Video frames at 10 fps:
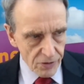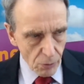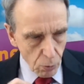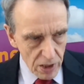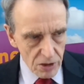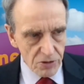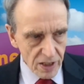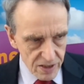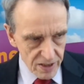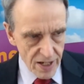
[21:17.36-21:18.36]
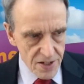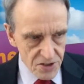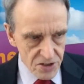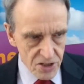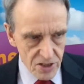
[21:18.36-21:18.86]
the world
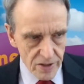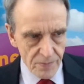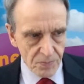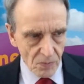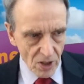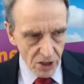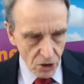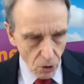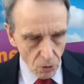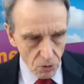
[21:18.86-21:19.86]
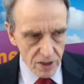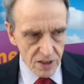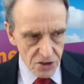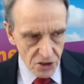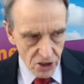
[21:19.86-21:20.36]
exists
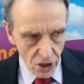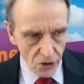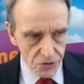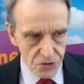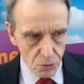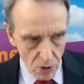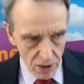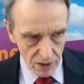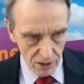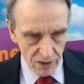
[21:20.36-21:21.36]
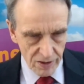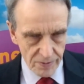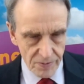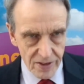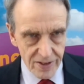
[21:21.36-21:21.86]
according to god's will
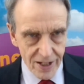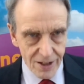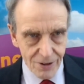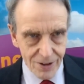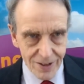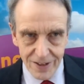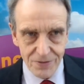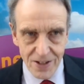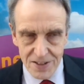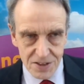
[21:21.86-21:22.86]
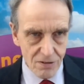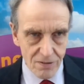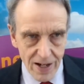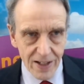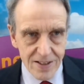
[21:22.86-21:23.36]
now if that's
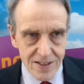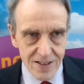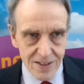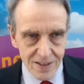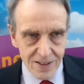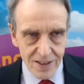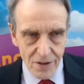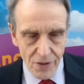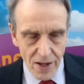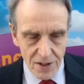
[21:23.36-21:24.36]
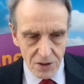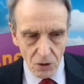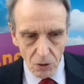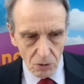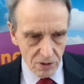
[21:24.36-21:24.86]
correct then
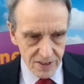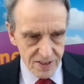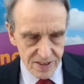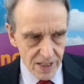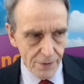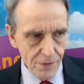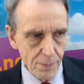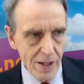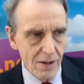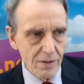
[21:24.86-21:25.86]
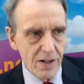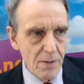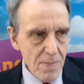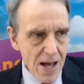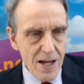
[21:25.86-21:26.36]
all this stuff about you
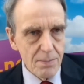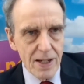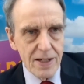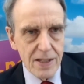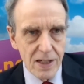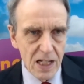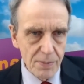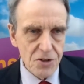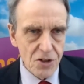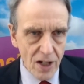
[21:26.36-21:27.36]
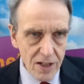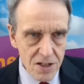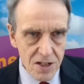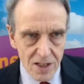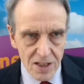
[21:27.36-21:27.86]
know man-made climate
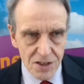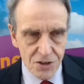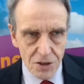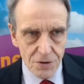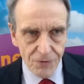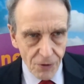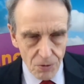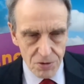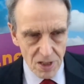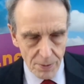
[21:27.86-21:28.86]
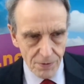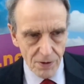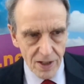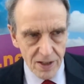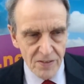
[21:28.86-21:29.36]
change is just false i'm
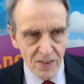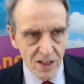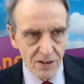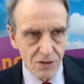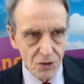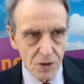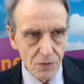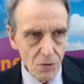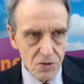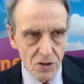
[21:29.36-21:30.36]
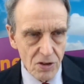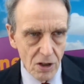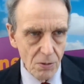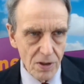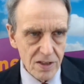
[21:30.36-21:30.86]
afraid and of course you've also
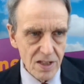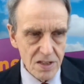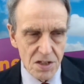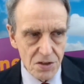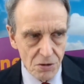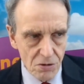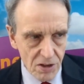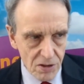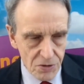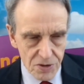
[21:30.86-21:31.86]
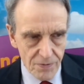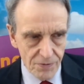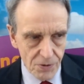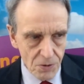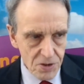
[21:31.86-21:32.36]
got what it says in 2 chronicles
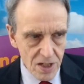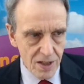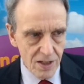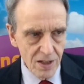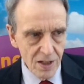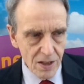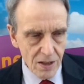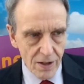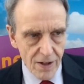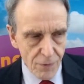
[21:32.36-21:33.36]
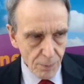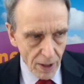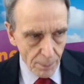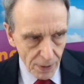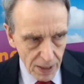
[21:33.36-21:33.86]
7.14 you know, if
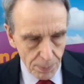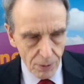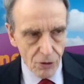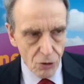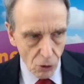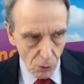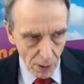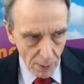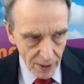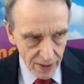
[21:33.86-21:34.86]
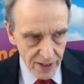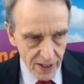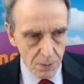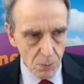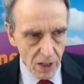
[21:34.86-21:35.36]
my people are called by my
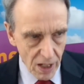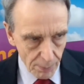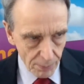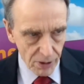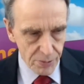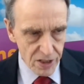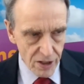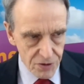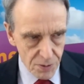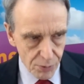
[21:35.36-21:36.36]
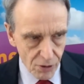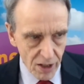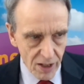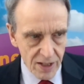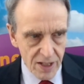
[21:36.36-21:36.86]
name, will humble themselves and
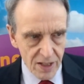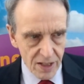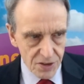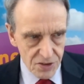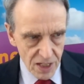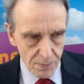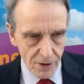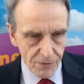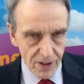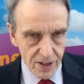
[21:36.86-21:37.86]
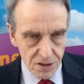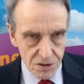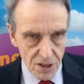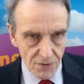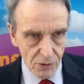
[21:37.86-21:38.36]
pray and seek my face
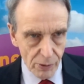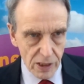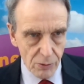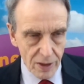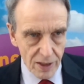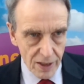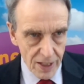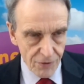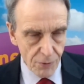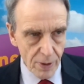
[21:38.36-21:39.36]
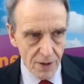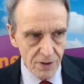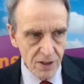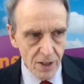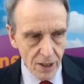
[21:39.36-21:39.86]
and turn from the wicked way, I'll hear from
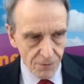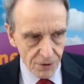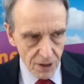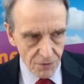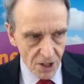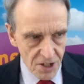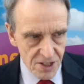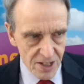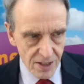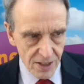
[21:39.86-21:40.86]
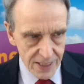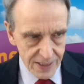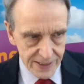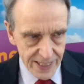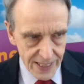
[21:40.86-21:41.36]
heaven and forgive their sin and
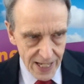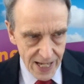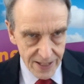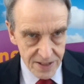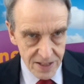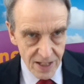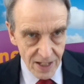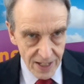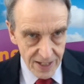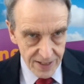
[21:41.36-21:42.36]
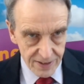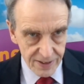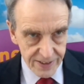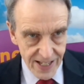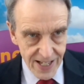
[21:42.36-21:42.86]
heal their land.
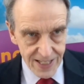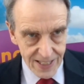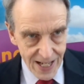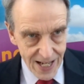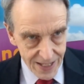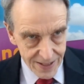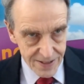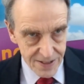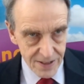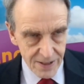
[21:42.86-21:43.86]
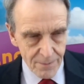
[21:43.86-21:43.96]
Heal their land.